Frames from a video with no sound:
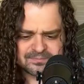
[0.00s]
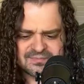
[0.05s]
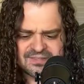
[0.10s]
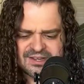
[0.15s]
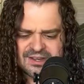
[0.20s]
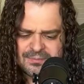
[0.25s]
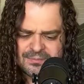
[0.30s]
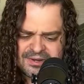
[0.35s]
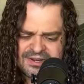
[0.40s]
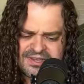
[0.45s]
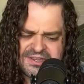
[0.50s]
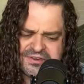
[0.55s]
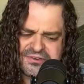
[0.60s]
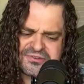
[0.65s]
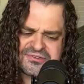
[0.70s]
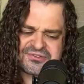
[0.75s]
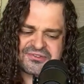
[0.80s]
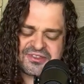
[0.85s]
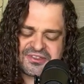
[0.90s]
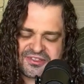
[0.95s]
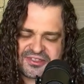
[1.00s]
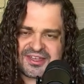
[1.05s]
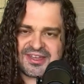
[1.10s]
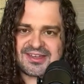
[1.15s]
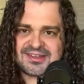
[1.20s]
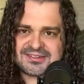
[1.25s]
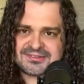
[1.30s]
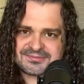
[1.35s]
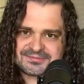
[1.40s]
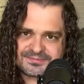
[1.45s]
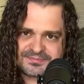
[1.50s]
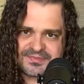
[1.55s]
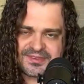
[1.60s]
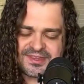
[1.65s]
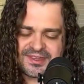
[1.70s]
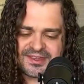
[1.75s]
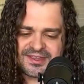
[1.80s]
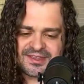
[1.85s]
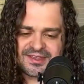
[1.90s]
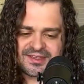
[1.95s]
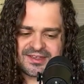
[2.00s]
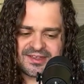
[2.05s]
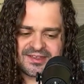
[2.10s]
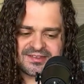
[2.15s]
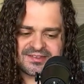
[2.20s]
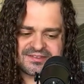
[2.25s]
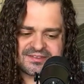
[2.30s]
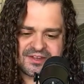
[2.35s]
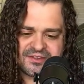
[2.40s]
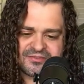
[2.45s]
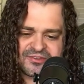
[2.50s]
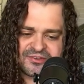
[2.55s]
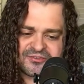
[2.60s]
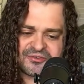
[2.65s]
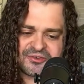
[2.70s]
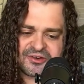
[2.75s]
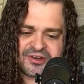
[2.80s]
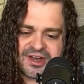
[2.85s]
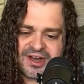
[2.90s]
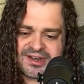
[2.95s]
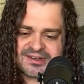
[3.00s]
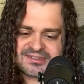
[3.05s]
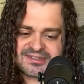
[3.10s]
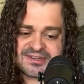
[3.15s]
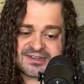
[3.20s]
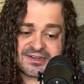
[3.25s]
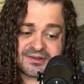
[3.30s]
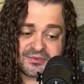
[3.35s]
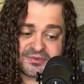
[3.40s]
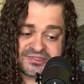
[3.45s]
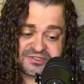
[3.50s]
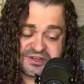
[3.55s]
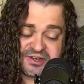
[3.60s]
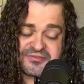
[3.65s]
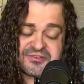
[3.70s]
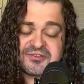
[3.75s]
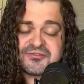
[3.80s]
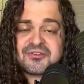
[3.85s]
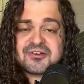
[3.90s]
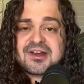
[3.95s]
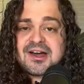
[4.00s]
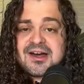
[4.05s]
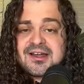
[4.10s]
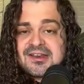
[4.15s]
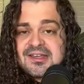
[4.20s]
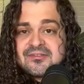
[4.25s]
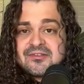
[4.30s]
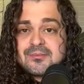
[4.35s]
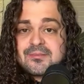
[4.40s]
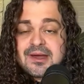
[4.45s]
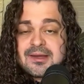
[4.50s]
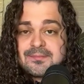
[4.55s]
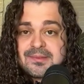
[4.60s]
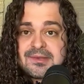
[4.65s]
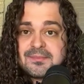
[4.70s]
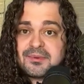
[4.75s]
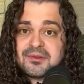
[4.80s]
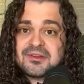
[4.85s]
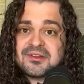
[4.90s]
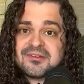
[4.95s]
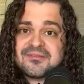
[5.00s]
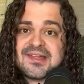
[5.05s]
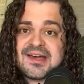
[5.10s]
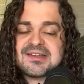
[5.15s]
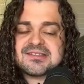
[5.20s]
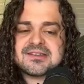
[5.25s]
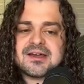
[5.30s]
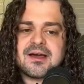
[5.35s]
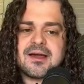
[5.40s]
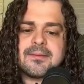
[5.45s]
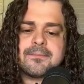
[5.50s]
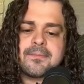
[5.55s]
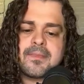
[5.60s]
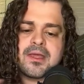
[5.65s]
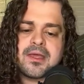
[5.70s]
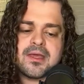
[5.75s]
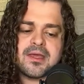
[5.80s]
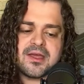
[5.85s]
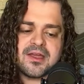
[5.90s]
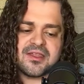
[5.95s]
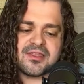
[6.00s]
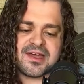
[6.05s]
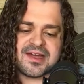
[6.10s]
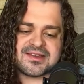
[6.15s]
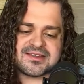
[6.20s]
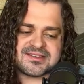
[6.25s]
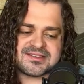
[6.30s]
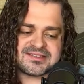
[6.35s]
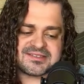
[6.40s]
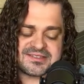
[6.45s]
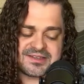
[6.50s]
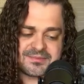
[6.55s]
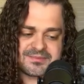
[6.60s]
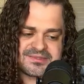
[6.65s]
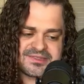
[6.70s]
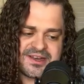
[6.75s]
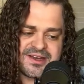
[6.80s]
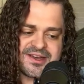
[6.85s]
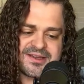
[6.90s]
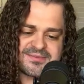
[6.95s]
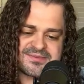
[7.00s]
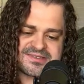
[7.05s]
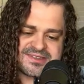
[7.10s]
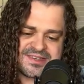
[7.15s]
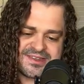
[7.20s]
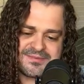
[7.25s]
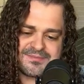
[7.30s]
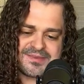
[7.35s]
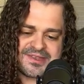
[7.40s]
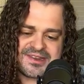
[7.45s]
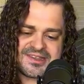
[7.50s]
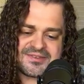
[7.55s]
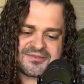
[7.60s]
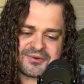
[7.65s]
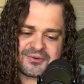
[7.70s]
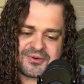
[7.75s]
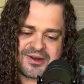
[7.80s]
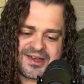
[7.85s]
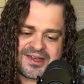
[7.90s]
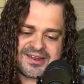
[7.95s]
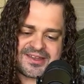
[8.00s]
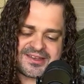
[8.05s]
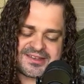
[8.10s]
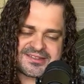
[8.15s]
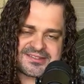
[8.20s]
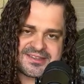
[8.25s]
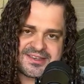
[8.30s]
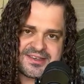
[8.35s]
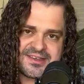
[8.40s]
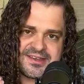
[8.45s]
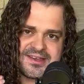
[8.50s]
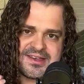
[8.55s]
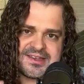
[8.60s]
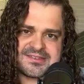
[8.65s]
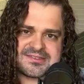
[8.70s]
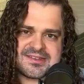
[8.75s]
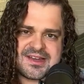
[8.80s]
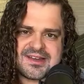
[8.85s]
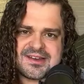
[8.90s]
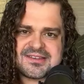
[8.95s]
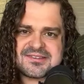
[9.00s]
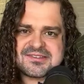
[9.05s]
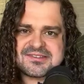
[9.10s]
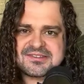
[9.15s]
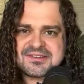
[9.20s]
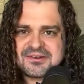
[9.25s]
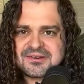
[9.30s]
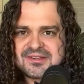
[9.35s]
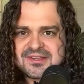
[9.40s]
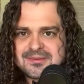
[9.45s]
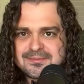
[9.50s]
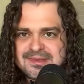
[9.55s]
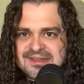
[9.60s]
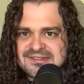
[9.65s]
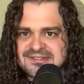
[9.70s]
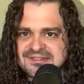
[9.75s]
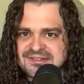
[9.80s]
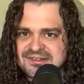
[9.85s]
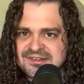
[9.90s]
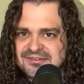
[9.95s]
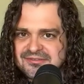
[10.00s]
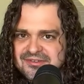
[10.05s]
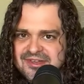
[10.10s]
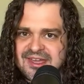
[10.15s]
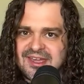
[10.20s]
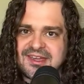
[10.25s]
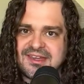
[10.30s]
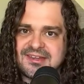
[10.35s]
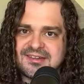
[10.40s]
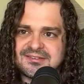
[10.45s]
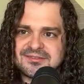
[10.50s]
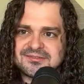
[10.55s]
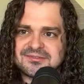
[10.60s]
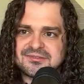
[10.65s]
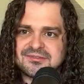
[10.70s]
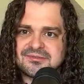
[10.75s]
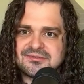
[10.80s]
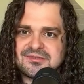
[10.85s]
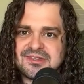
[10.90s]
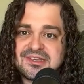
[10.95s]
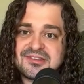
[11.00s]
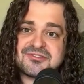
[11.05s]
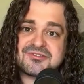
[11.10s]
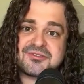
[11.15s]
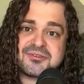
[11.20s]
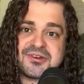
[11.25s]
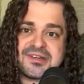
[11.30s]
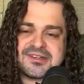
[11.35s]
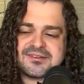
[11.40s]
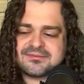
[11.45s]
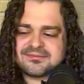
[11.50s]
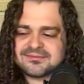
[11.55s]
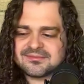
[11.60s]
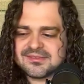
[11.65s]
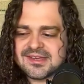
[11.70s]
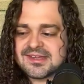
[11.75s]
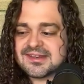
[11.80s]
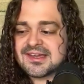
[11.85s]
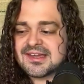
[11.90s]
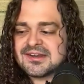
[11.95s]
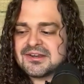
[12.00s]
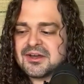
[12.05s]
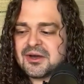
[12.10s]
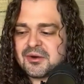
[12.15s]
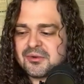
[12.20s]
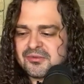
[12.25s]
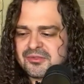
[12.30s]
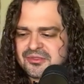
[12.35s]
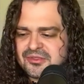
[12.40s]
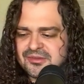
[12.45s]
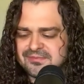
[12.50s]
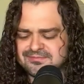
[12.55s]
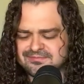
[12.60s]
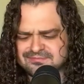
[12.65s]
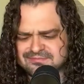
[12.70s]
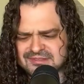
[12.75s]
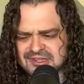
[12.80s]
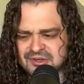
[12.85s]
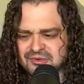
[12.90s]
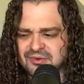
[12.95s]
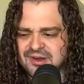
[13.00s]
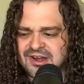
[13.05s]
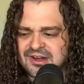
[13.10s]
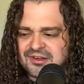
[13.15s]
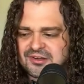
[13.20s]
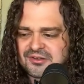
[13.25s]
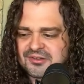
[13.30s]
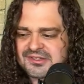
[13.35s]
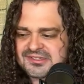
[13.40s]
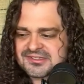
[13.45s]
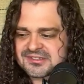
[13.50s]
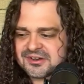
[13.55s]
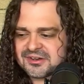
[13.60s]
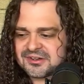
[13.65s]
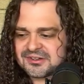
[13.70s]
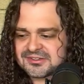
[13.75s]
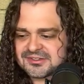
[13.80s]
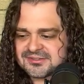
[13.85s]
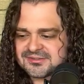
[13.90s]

But here's the thing. This is often forgotten, and it was often forgotten even by people of that time, that sometimes in medieval writings, it's not necessarily meant to convey history. And I know, the chronicle is called